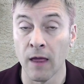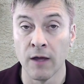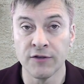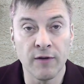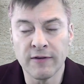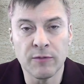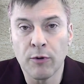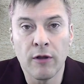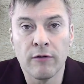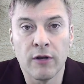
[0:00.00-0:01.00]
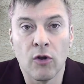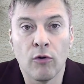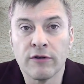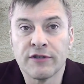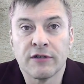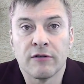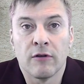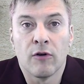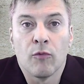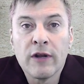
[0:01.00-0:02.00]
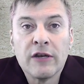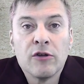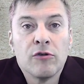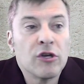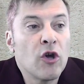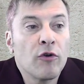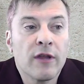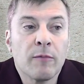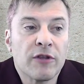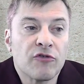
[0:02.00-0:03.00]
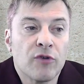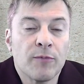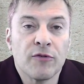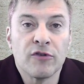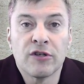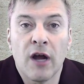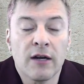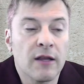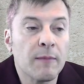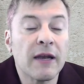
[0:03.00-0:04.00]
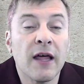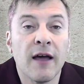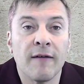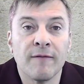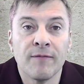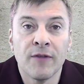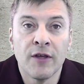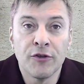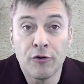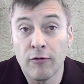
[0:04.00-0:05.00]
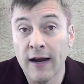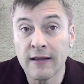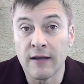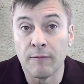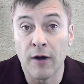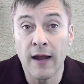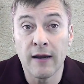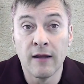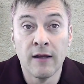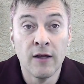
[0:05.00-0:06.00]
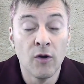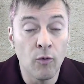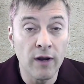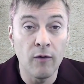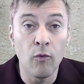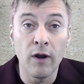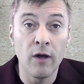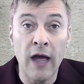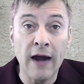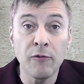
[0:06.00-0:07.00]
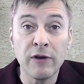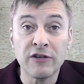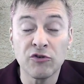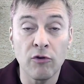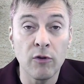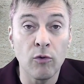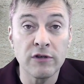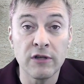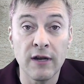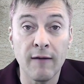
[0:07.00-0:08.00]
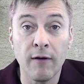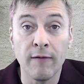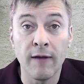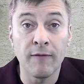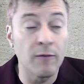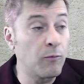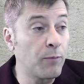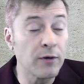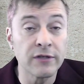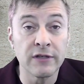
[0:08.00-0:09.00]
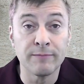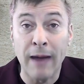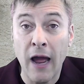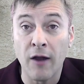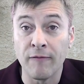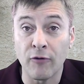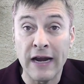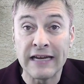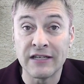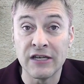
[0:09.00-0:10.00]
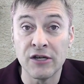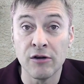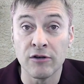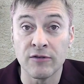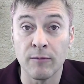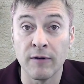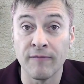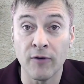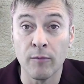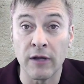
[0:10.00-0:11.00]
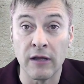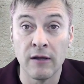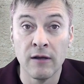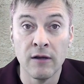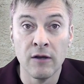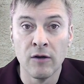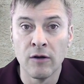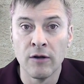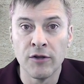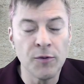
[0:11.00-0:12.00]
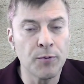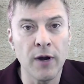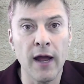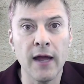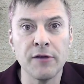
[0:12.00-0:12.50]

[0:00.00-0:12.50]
So if it's a brother in the Lord or sister in the Lord, what do you do? You go to them with the scriptures. You talk to them in love. You correct them, right? What? What? How do we destroy the works of the devil if a person is bound for eighteen years from an infirmity? You pray.